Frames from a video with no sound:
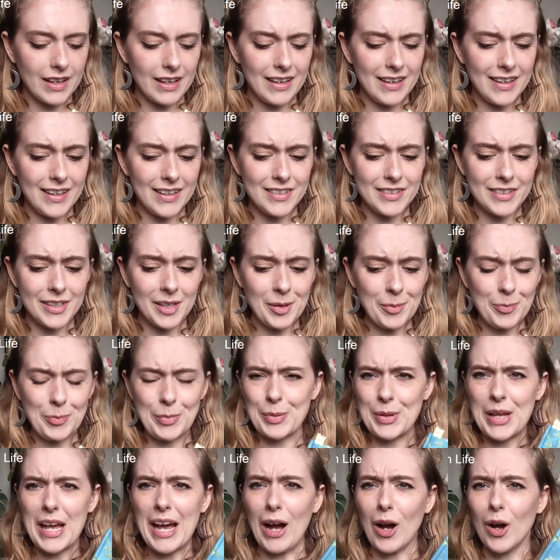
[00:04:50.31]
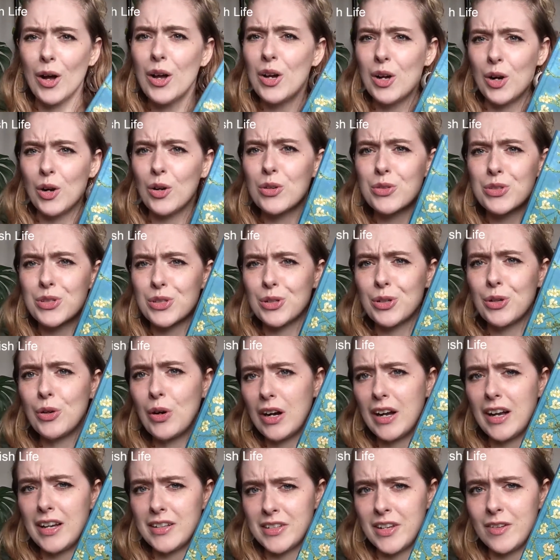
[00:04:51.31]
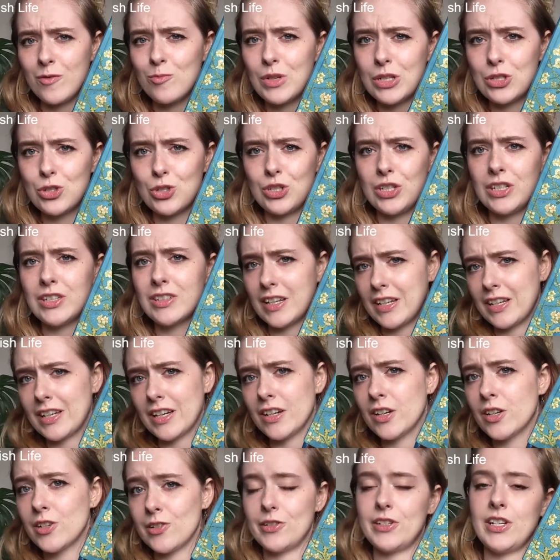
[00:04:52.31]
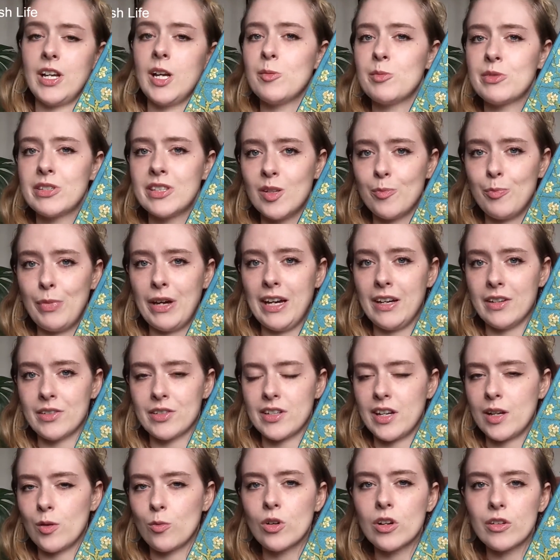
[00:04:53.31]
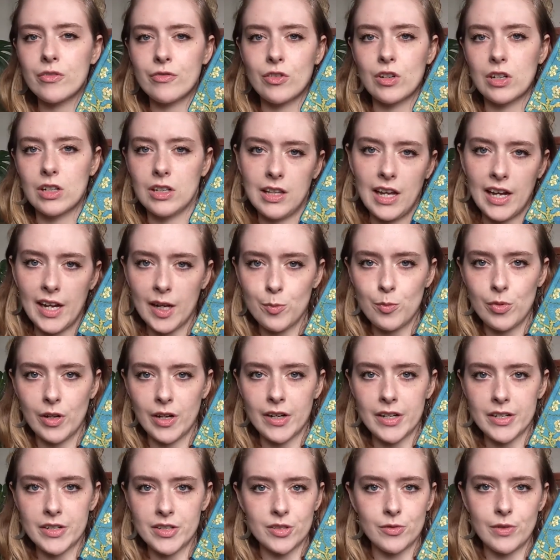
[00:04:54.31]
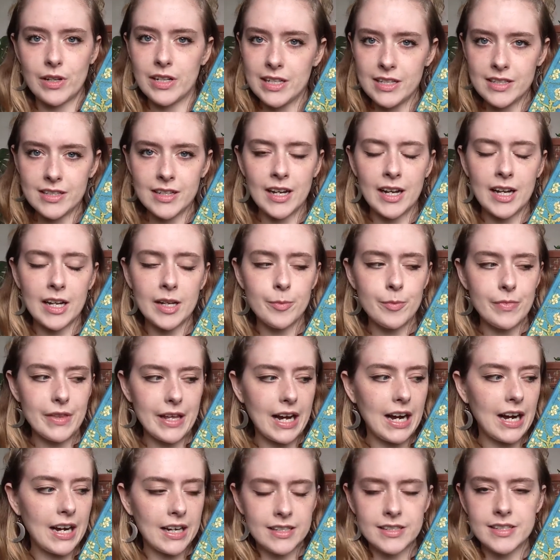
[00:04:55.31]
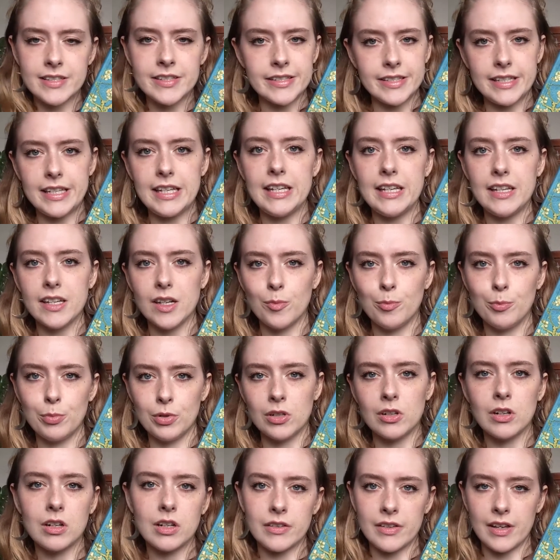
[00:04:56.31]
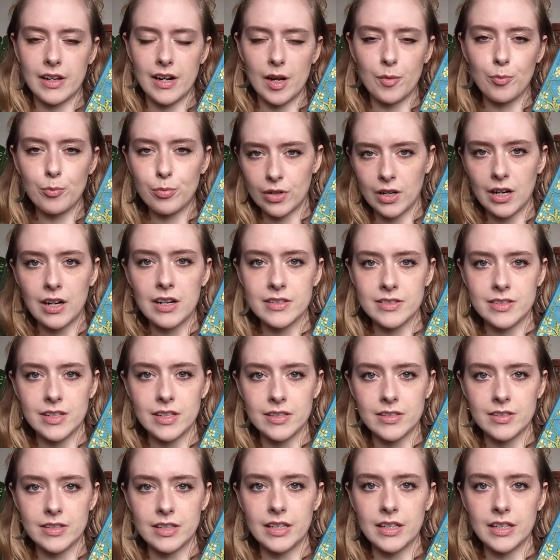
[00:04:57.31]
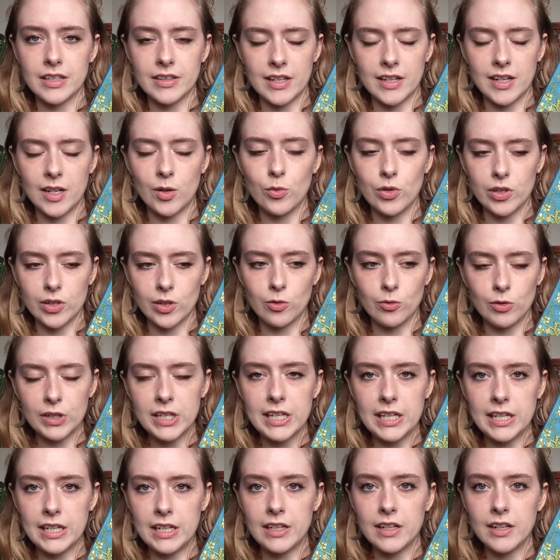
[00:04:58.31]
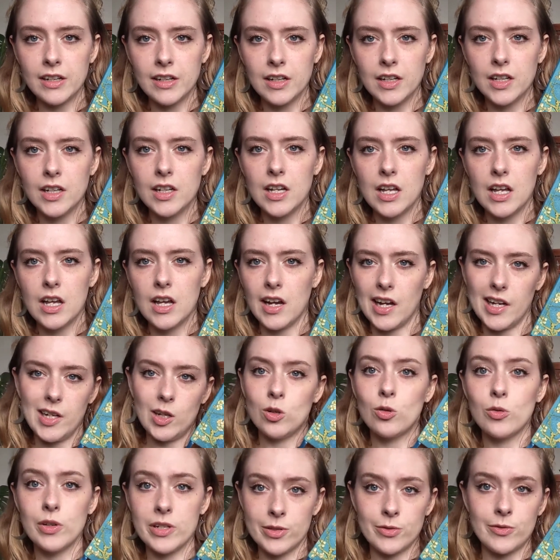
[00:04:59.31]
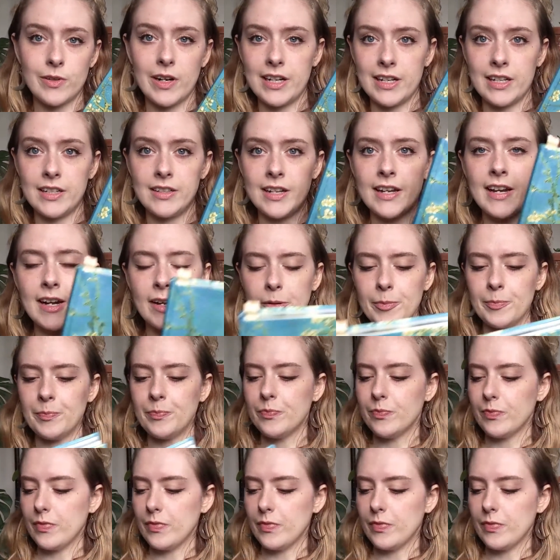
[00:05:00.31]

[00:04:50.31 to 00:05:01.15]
And yeah, also, as I've mentioned like 100 times in the past, I work for a library, so anytime that I see a book that I'm processing that I want to read, I always write it down.